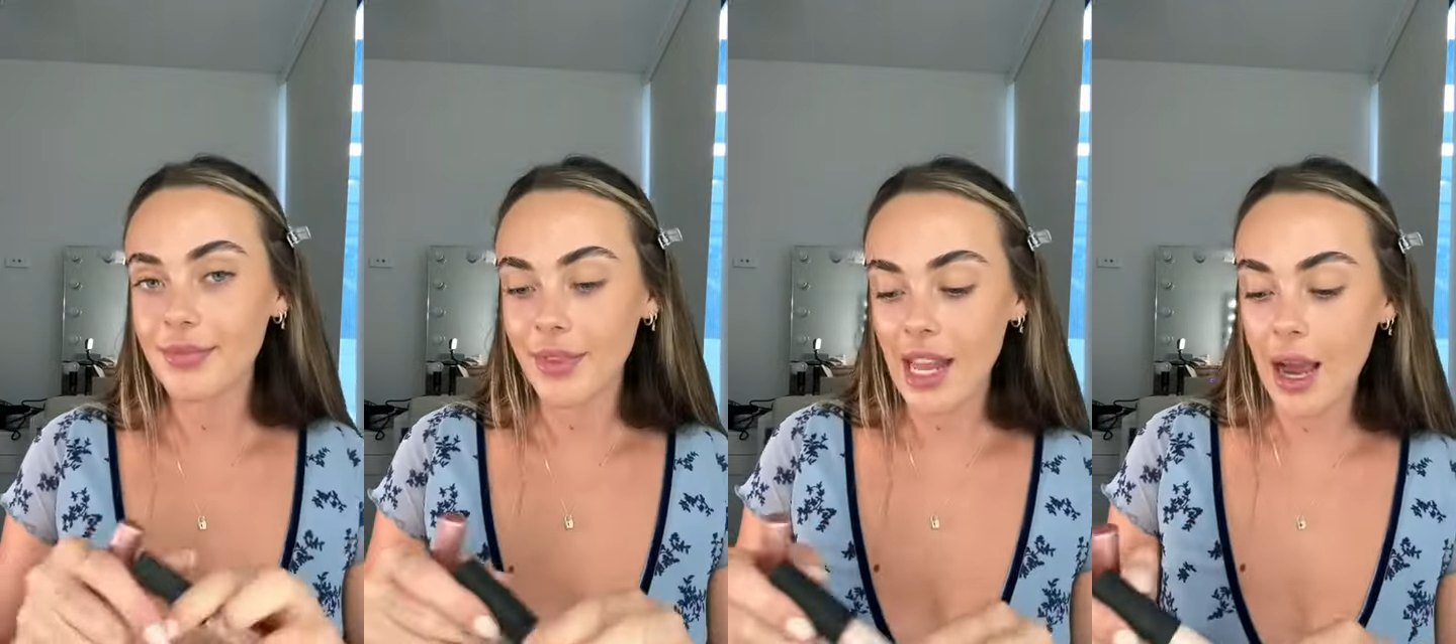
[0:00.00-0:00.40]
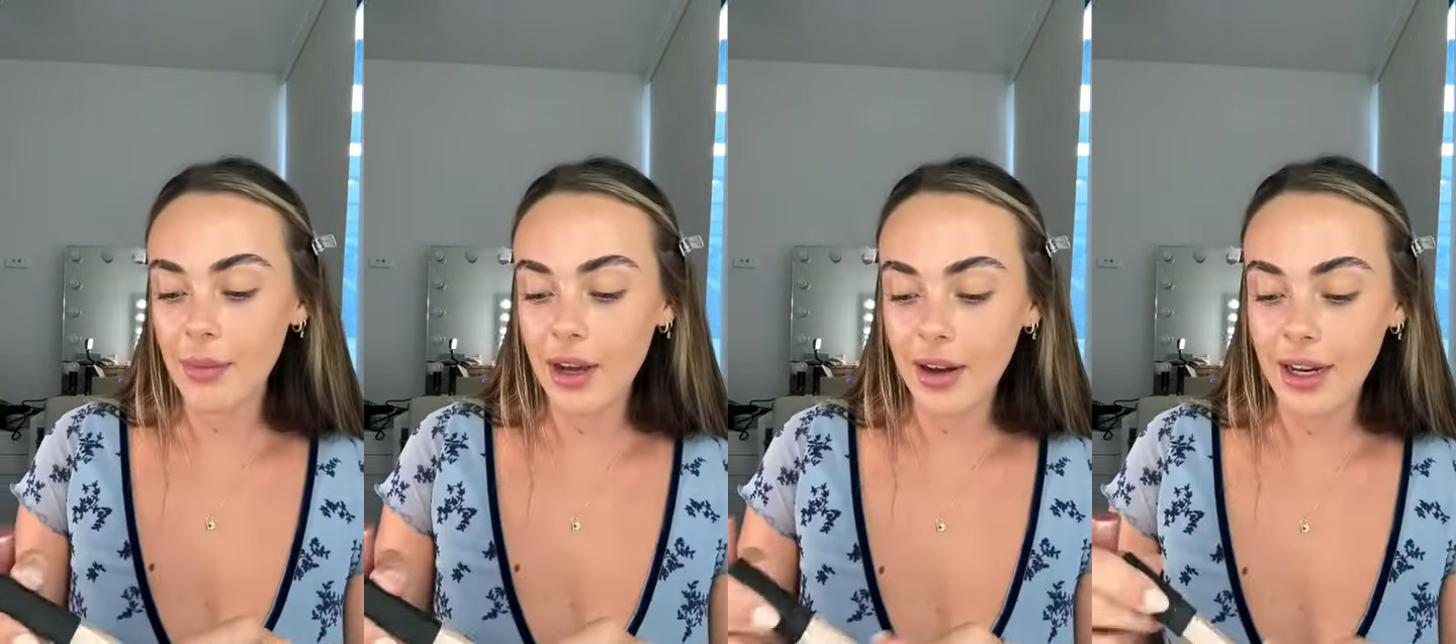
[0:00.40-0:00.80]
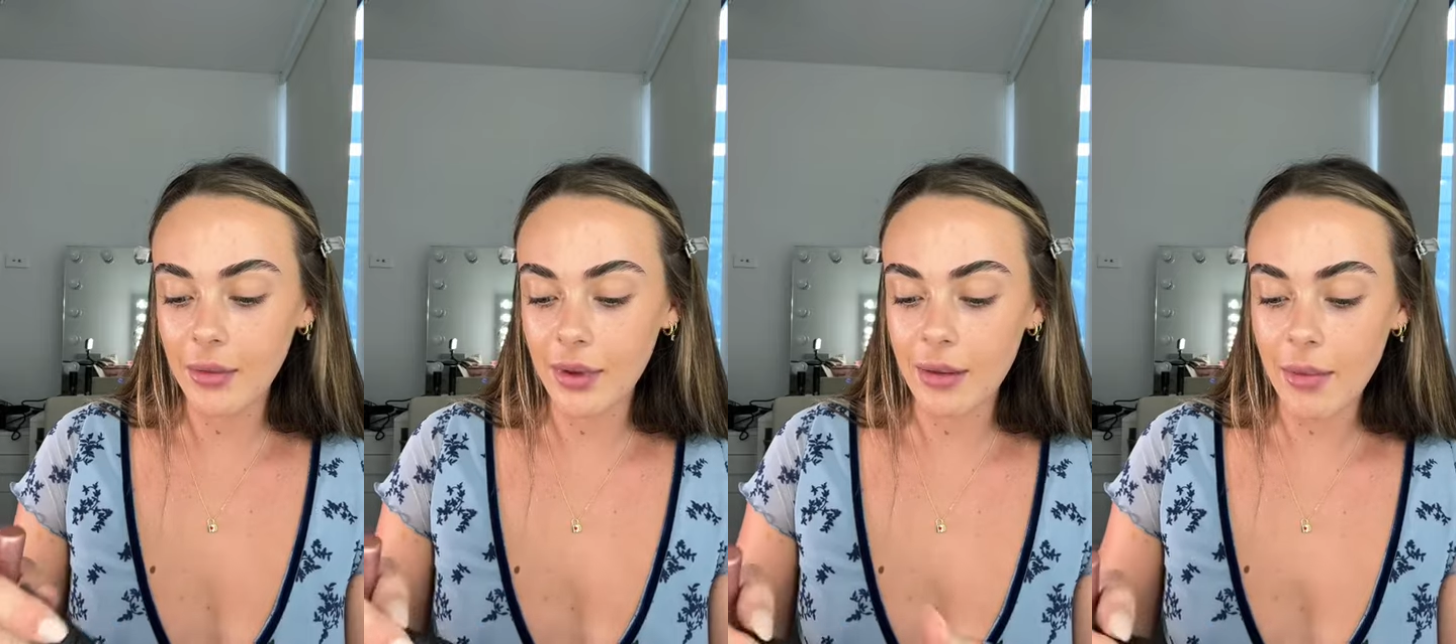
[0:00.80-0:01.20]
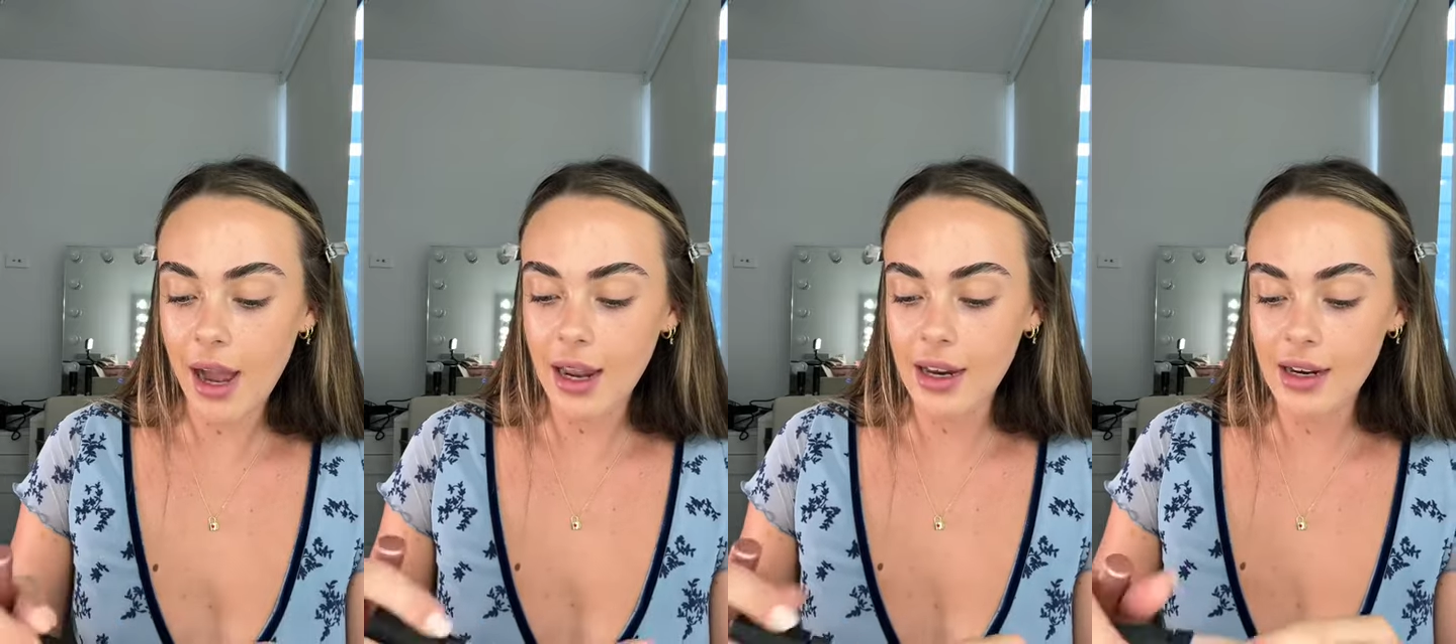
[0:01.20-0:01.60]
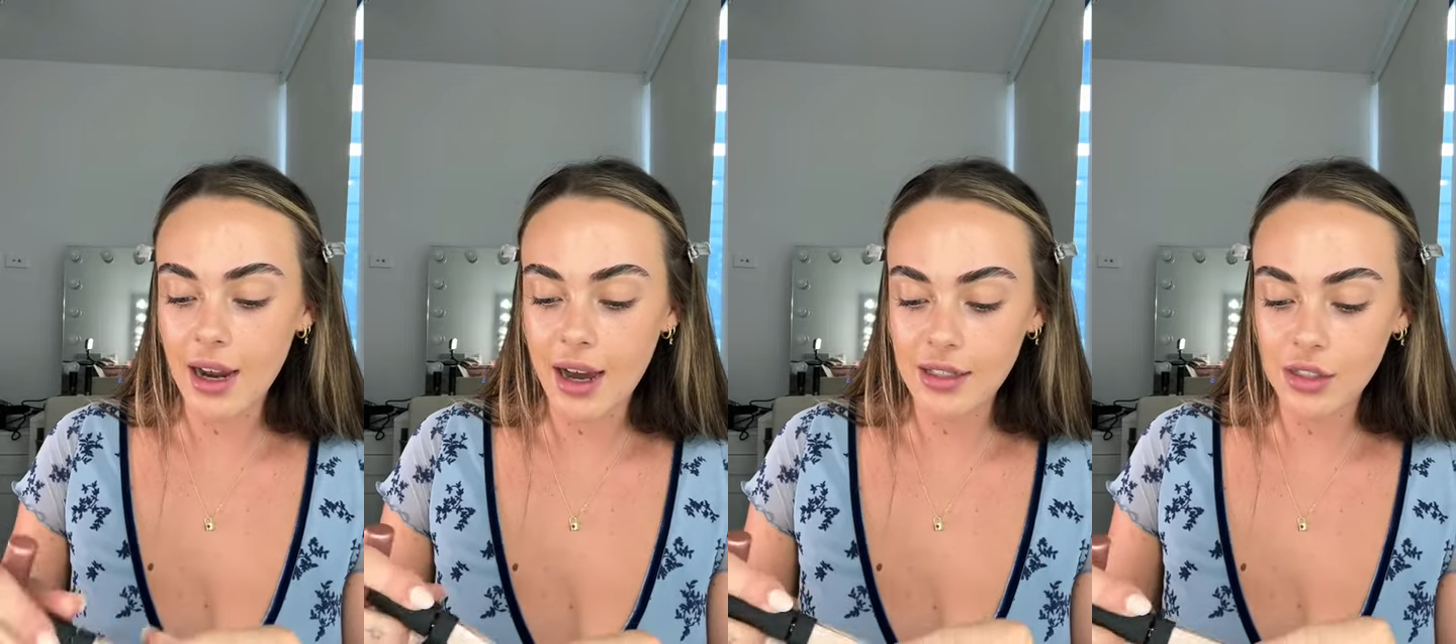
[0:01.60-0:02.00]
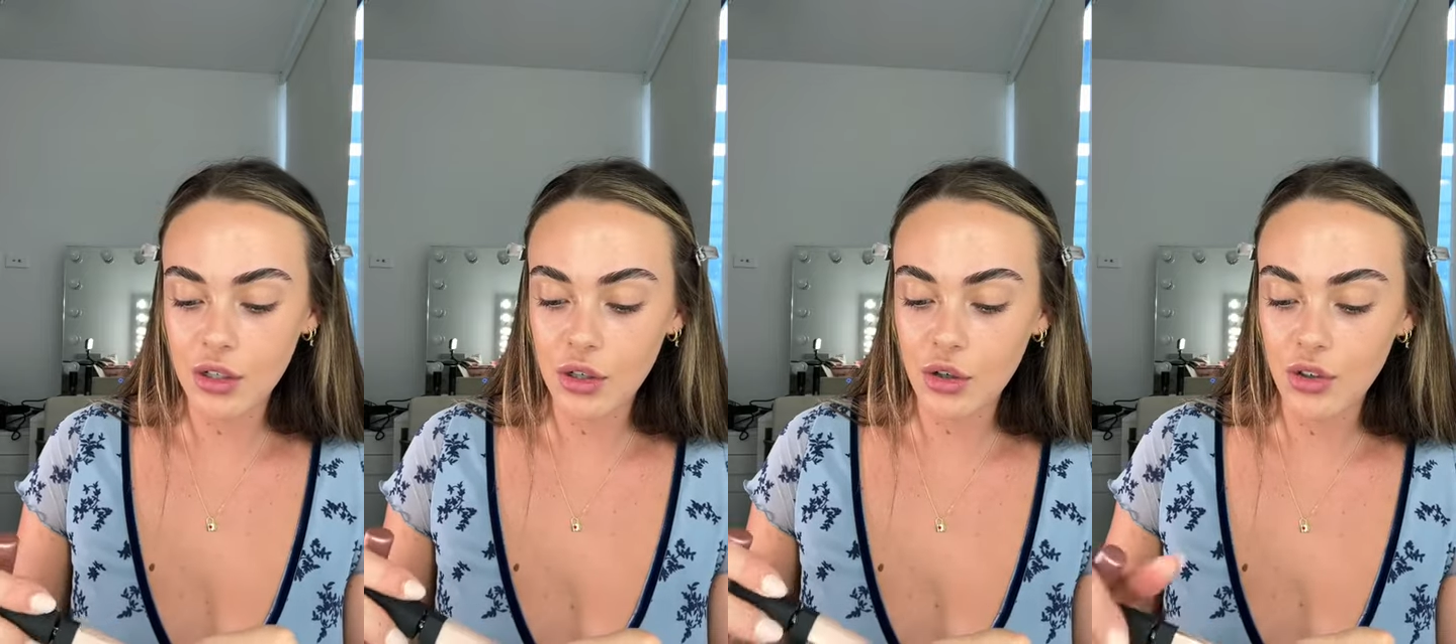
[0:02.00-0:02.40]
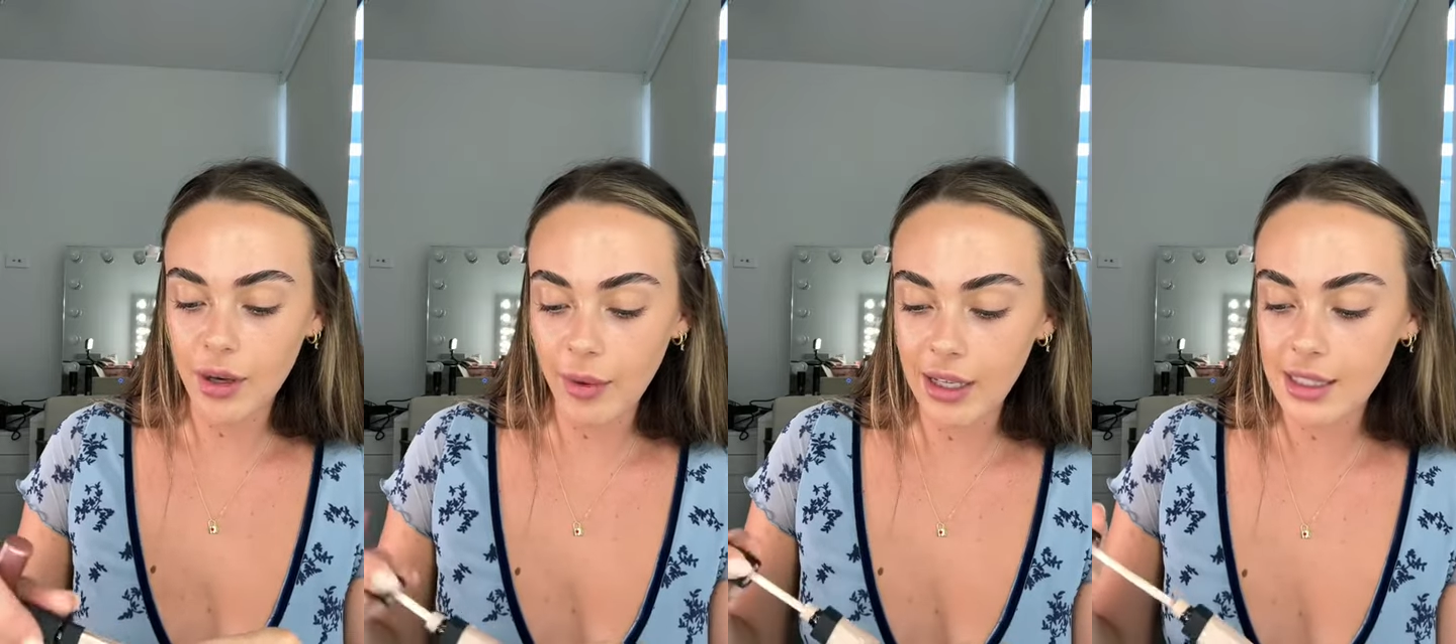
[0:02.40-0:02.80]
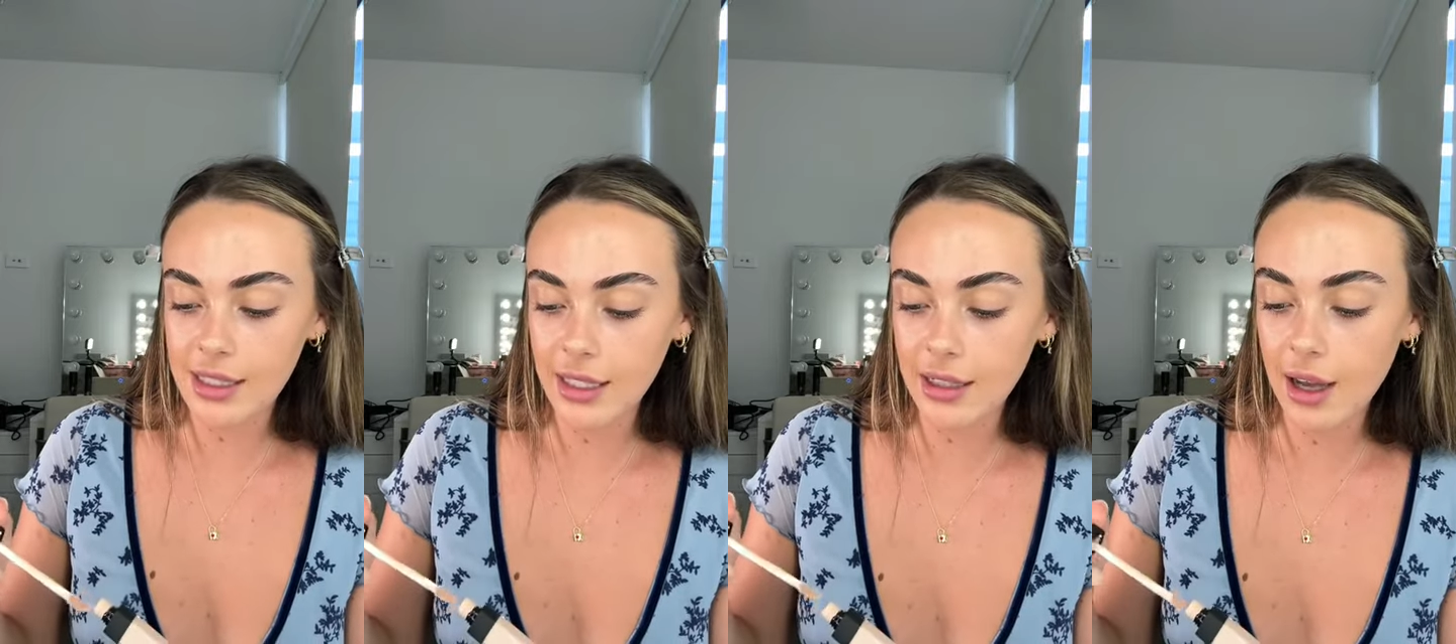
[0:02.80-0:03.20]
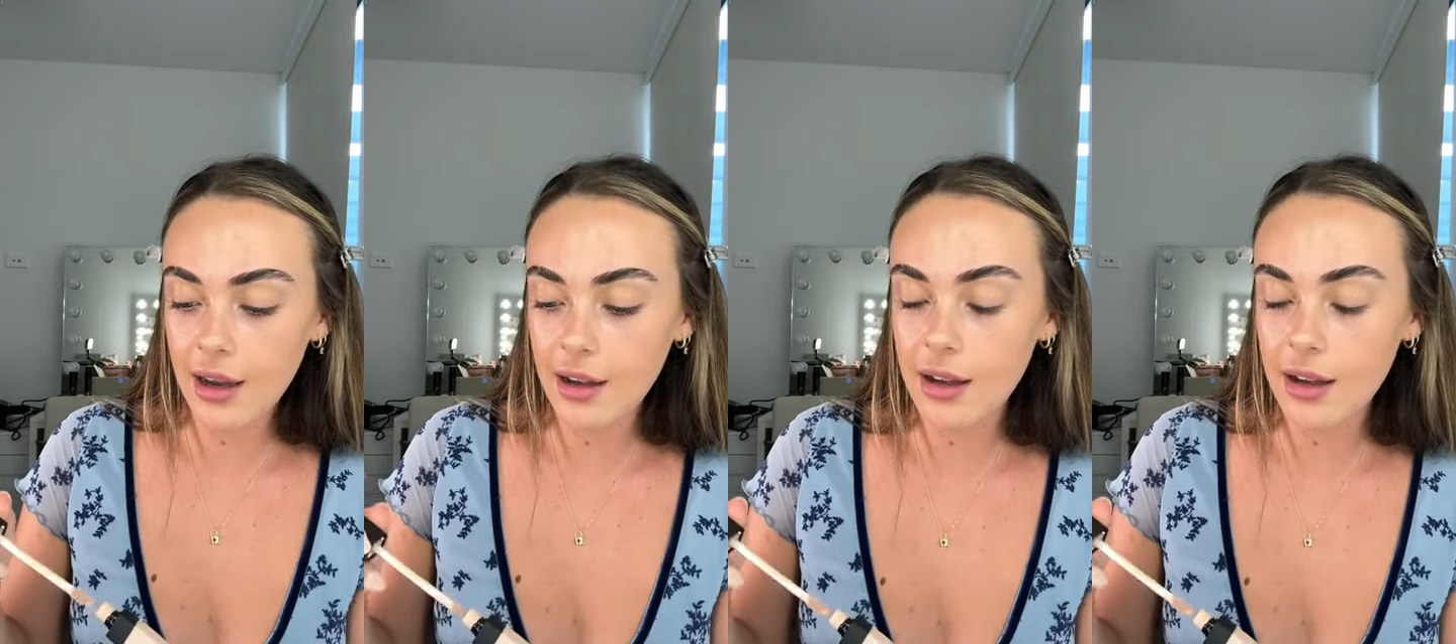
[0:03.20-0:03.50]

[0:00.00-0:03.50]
Now I'm going in with my NARS creamy concealer.